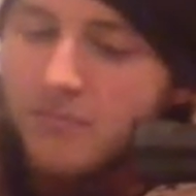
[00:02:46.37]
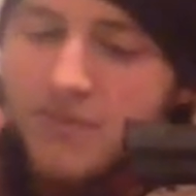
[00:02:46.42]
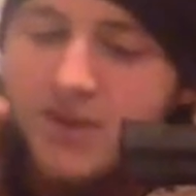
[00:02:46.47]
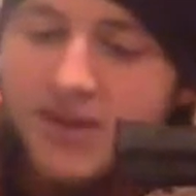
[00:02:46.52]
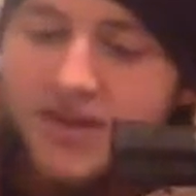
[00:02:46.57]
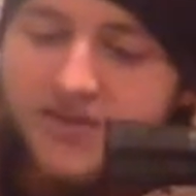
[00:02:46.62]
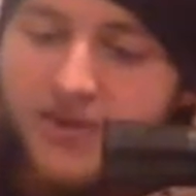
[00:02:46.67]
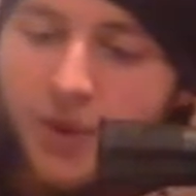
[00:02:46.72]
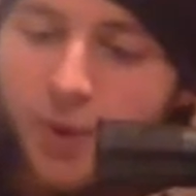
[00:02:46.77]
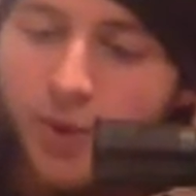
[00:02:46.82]

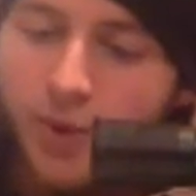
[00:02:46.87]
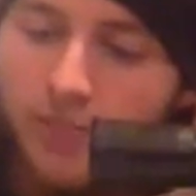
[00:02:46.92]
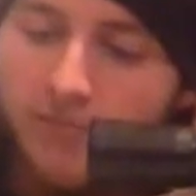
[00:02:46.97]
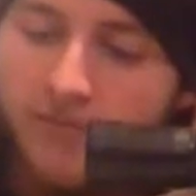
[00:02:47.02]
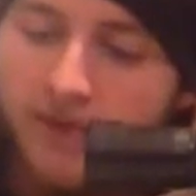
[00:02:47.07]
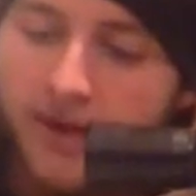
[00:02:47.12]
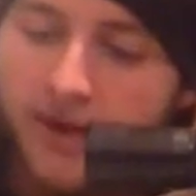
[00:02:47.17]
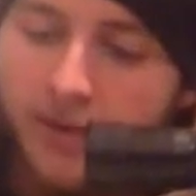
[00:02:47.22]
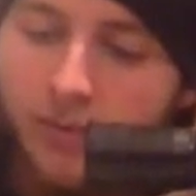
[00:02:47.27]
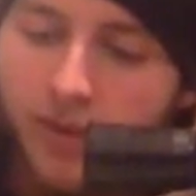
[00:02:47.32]
It's held up
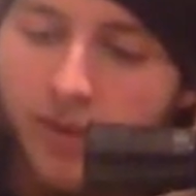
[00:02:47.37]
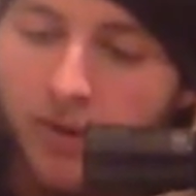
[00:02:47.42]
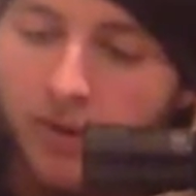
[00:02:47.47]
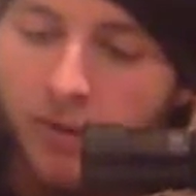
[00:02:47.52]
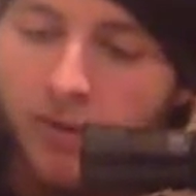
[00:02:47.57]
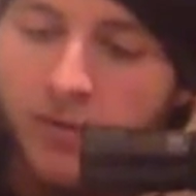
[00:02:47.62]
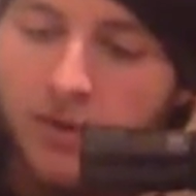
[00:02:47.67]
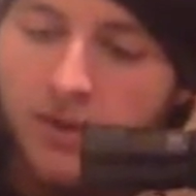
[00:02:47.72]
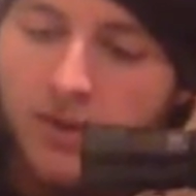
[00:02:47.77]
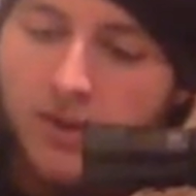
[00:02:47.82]
very
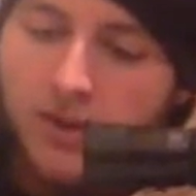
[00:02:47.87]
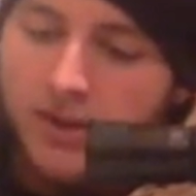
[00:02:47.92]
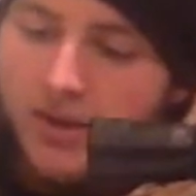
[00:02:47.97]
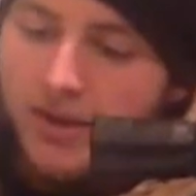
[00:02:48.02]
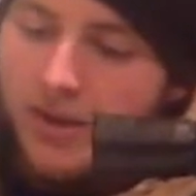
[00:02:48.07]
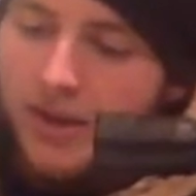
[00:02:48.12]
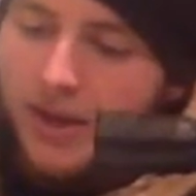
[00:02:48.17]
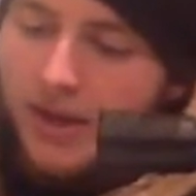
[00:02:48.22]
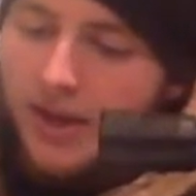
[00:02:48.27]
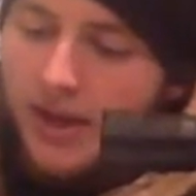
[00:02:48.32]
well,
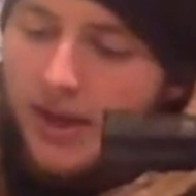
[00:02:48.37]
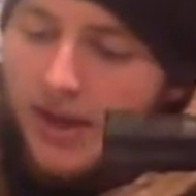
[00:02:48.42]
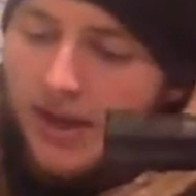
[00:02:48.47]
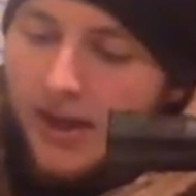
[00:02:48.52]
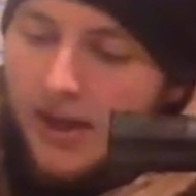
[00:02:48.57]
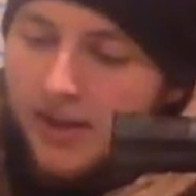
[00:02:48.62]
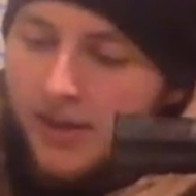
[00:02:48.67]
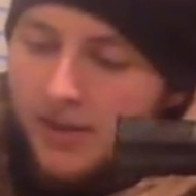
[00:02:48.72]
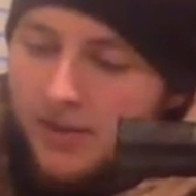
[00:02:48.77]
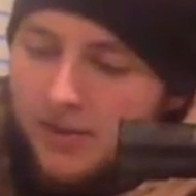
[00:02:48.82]

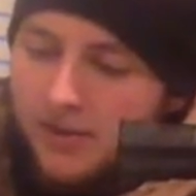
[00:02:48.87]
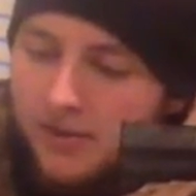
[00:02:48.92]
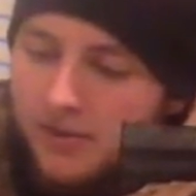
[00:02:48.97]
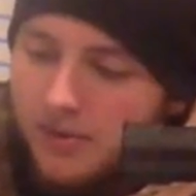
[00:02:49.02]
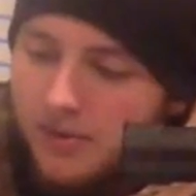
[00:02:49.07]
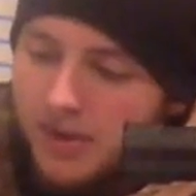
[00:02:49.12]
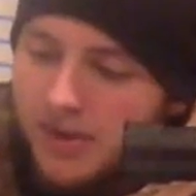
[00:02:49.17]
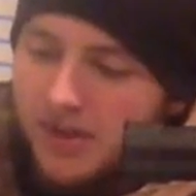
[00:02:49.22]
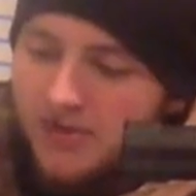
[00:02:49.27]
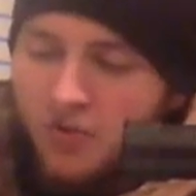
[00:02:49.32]
and
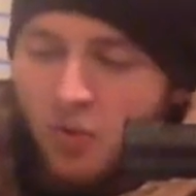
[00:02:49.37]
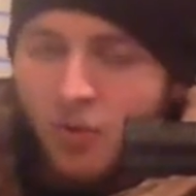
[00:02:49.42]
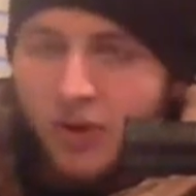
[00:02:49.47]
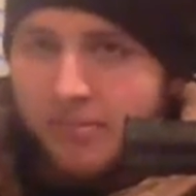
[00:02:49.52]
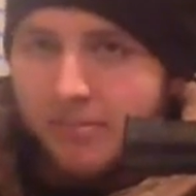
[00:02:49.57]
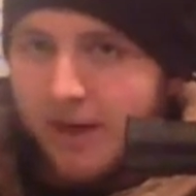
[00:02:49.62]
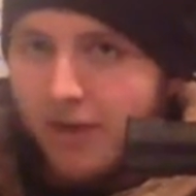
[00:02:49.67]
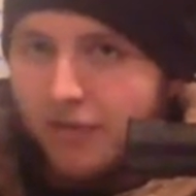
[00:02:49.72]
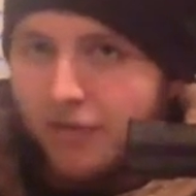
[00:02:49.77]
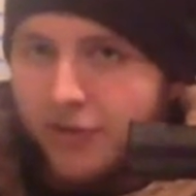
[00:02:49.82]
it's only
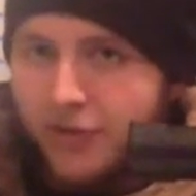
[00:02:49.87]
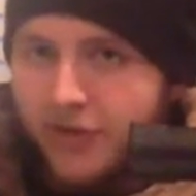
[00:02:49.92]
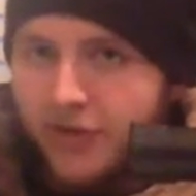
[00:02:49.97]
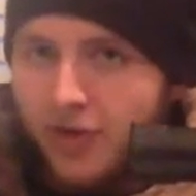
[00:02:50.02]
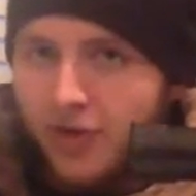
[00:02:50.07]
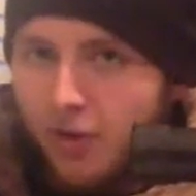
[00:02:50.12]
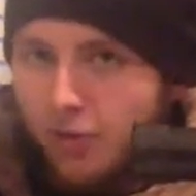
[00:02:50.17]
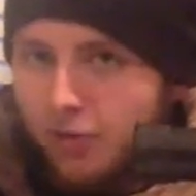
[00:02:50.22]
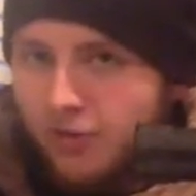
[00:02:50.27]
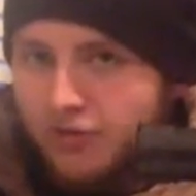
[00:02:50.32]
about
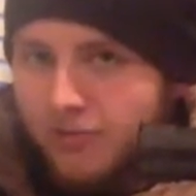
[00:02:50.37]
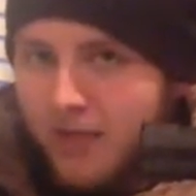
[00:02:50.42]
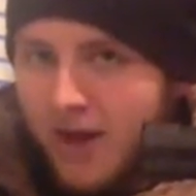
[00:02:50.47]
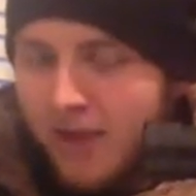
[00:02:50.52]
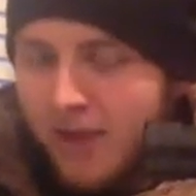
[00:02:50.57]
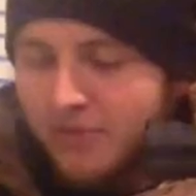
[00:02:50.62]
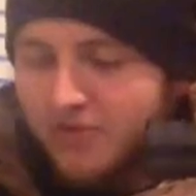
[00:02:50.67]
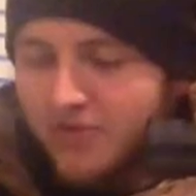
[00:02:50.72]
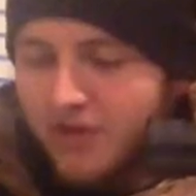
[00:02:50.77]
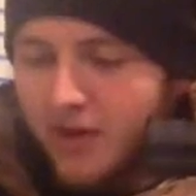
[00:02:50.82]
$30 from
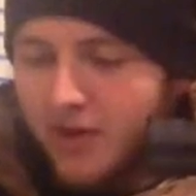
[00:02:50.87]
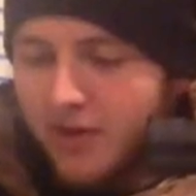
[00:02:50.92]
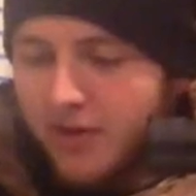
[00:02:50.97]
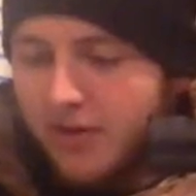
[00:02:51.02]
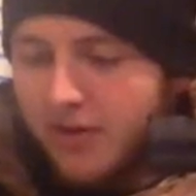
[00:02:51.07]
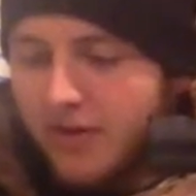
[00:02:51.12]
Amazon.